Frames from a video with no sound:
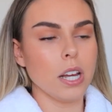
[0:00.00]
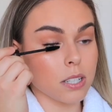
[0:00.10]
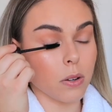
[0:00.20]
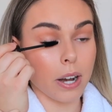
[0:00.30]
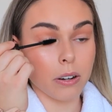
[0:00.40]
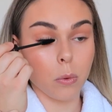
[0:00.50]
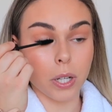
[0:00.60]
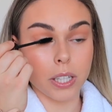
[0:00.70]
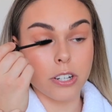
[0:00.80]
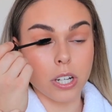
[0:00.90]
So I don't know
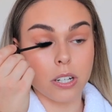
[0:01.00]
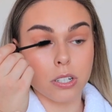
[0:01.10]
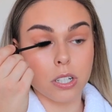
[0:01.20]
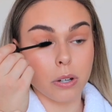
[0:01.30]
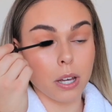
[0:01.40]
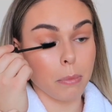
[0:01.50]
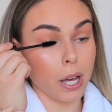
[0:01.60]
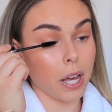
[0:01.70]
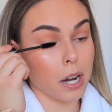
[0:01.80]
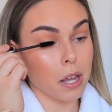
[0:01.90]
what they changed to it,
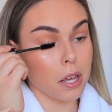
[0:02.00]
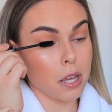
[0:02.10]
but